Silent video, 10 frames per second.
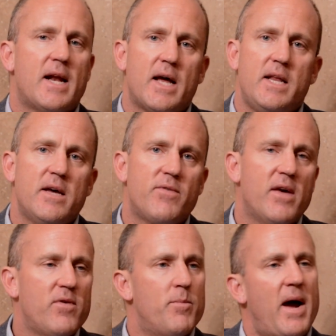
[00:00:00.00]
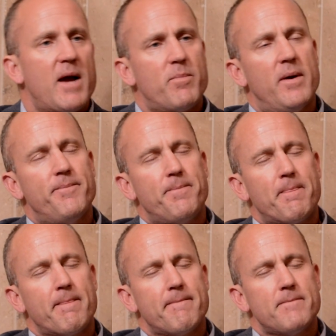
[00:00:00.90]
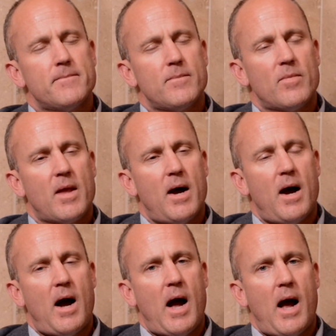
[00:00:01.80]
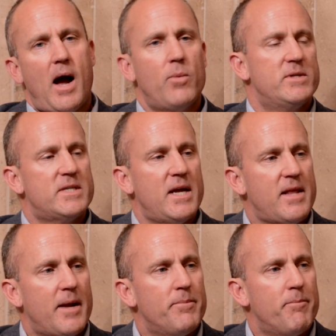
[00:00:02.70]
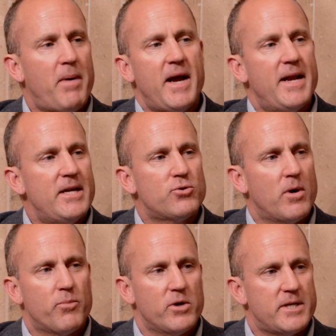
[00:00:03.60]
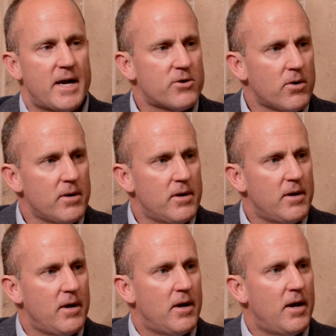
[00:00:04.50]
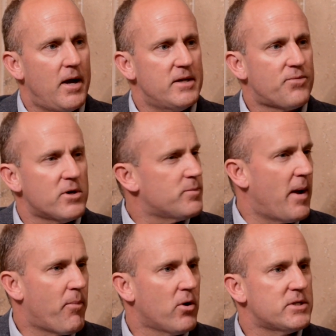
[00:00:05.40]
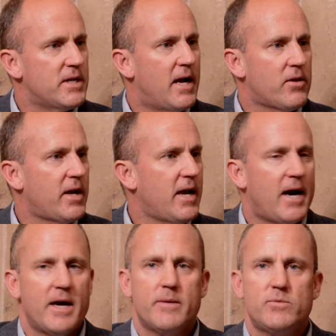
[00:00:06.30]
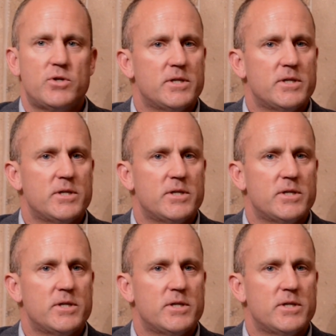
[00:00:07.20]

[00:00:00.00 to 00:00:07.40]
that idea of giving back, but I would say that I'm by nature a protector. As far as my personality, I am